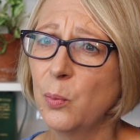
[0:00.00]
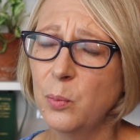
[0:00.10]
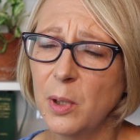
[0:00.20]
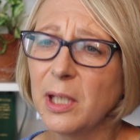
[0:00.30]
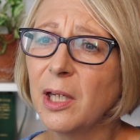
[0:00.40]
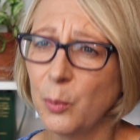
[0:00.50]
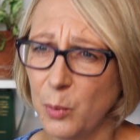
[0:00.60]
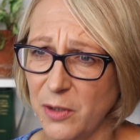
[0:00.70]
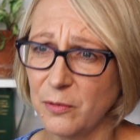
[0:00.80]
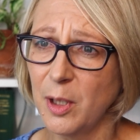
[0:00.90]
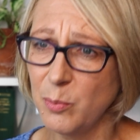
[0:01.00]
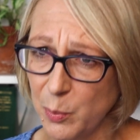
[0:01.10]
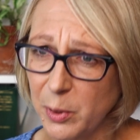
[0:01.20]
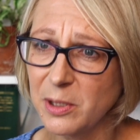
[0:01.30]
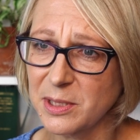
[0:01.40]
Work out whether I'm the
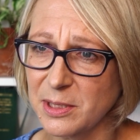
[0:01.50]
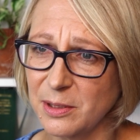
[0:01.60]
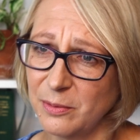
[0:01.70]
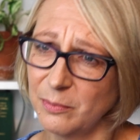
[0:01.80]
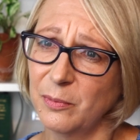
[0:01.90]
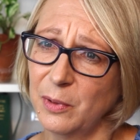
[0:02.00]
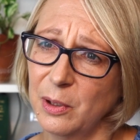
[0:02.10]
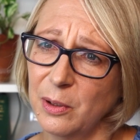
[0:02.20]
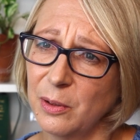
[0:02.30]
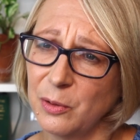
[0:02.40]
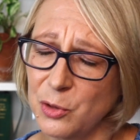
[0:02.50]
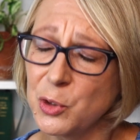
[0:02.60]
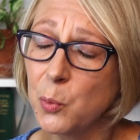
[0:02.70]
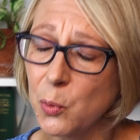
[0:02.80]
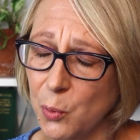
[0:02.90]
person to
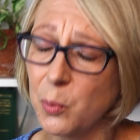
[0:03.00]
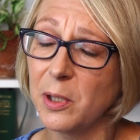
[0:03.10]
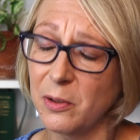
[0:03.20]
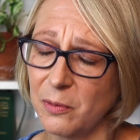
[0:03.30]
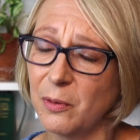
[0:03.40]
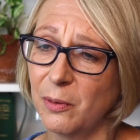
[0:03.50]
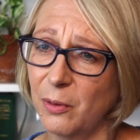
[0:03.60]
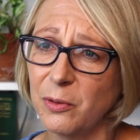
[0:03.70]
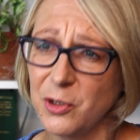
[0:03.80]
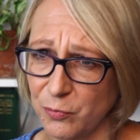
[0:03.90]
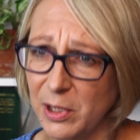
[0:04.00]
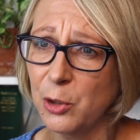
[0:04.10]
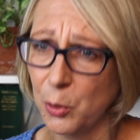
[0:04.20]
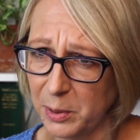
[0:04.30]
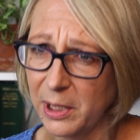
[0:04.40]
walk with on this really
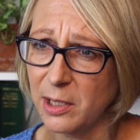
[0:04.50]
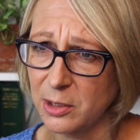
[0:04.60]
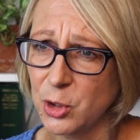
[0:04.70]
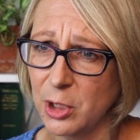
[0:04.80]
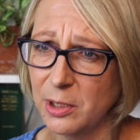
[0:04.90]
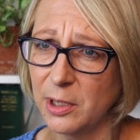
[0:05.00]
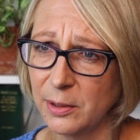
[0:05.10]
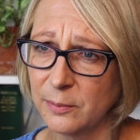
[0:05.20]
complicated journey.